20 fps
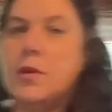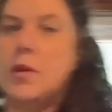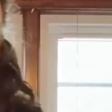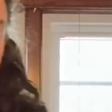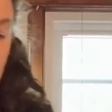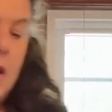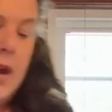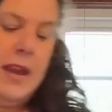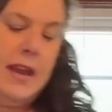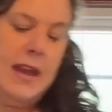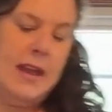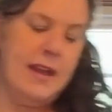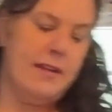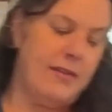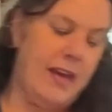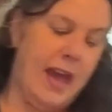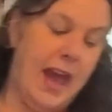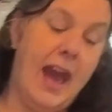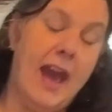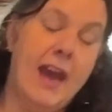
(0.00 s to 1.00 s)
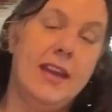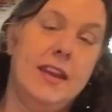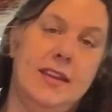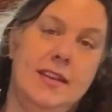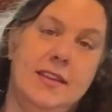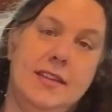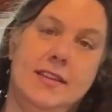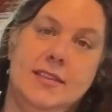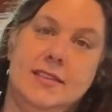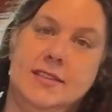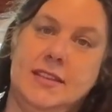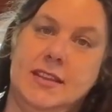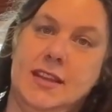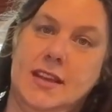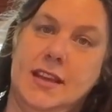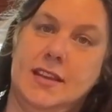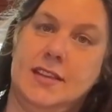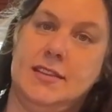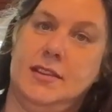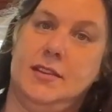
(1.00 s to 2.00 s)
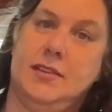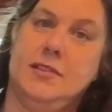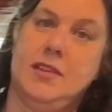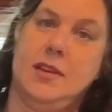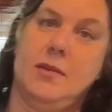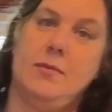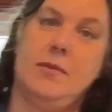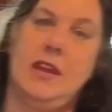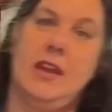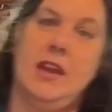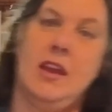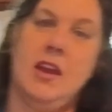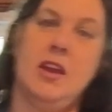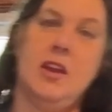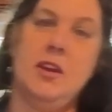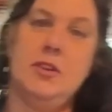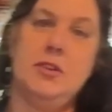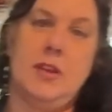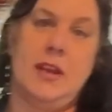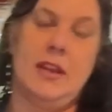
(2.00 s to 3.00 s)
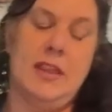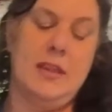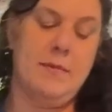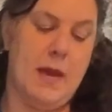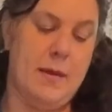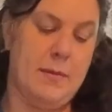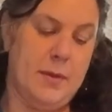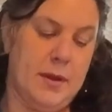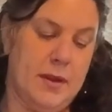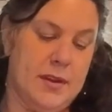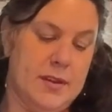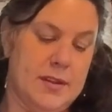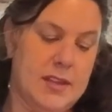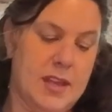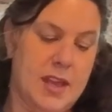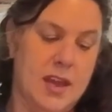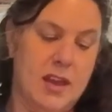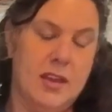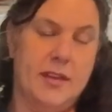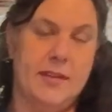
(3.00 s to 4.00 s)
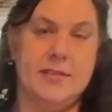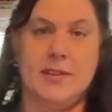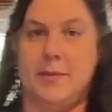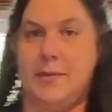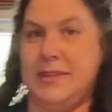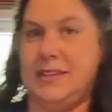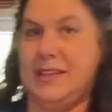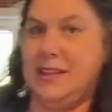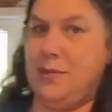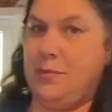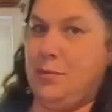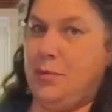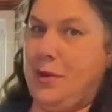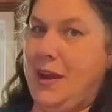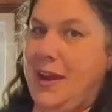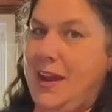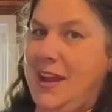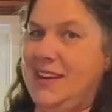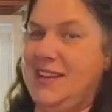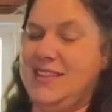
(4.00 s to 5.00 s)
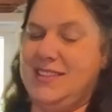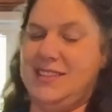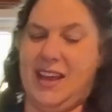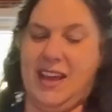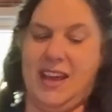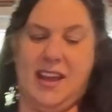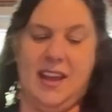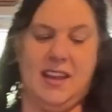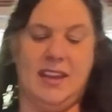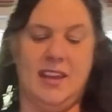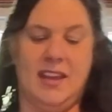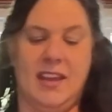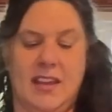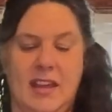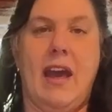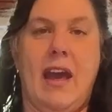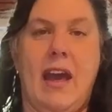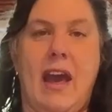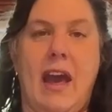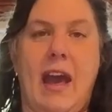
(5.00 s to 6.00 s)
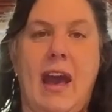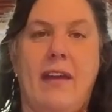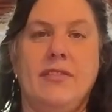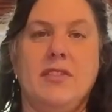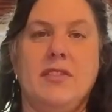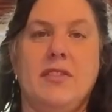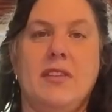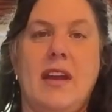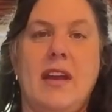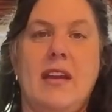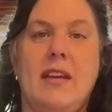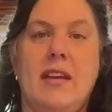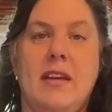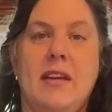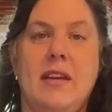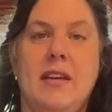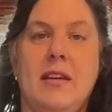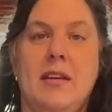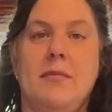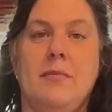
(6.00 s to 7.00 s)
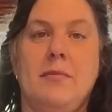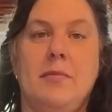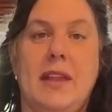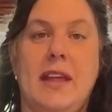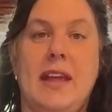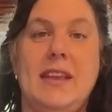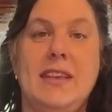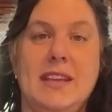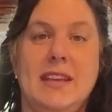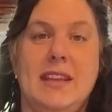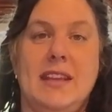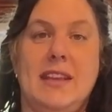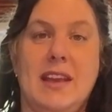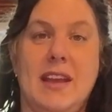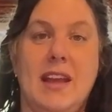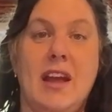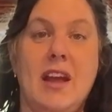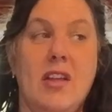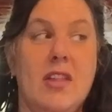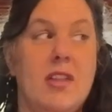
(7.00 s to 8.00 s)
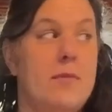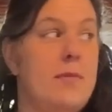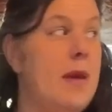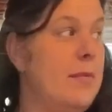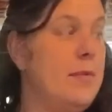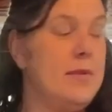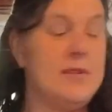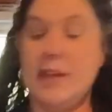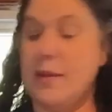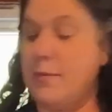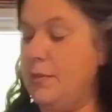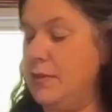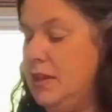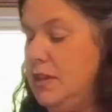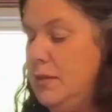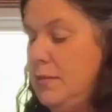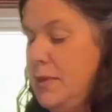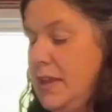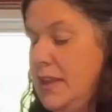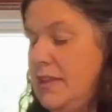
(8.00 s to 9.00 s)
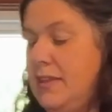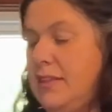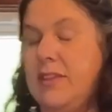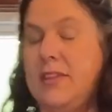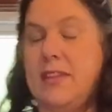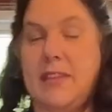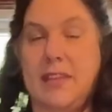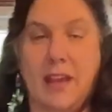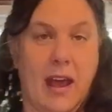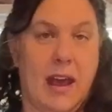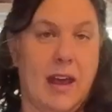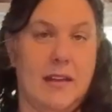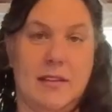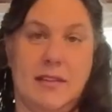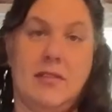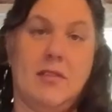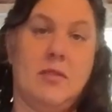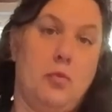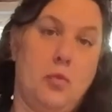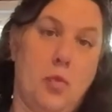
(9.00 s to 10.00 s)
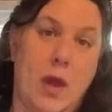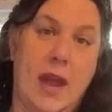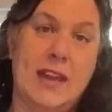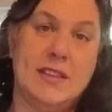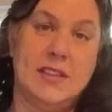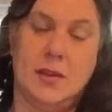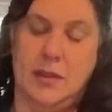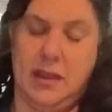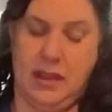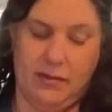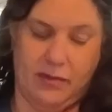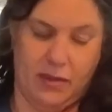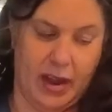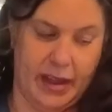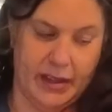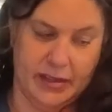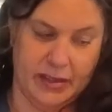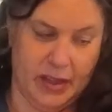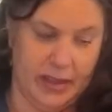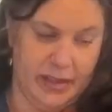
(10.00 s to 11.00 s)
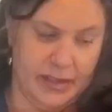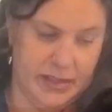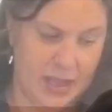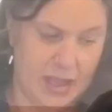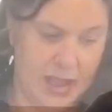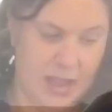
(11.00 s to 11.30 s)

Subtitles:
what I have added to this. So you saw me drain the peppers. You saw me set the brine aside. After I blended the peppers up a little bit, it's way too thick for hot sauce.